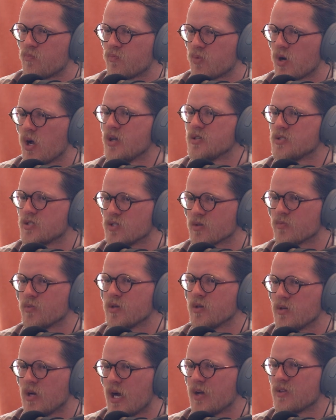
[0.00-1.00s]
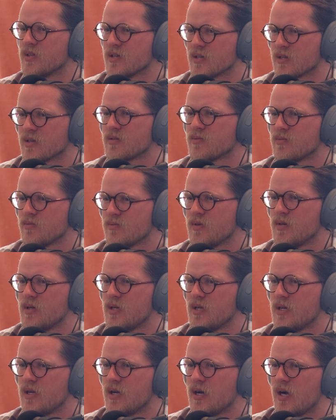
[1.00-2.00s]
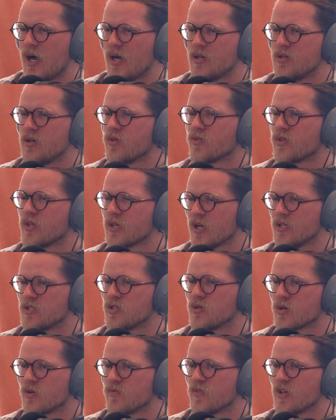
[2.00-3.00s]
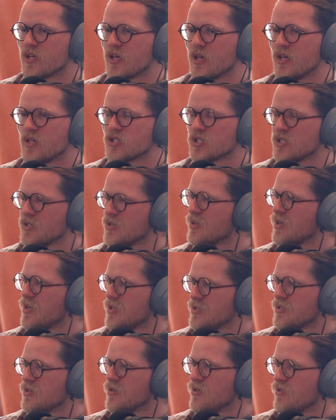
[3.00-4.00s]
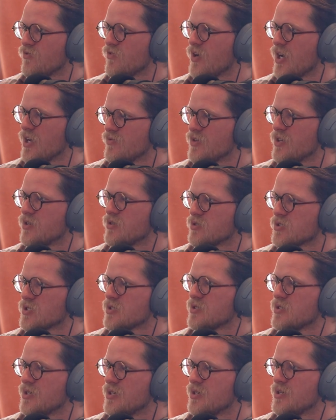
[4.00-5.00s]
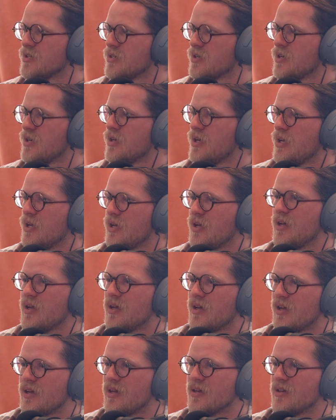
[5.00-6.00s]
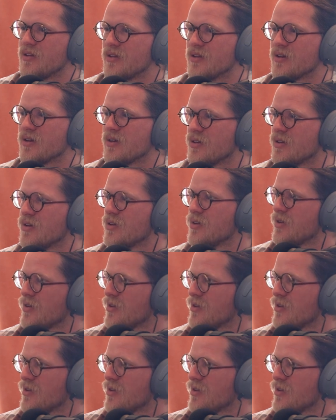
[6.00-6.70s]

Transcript: Probably took me, I don't think I took a vacation until 5 years in. And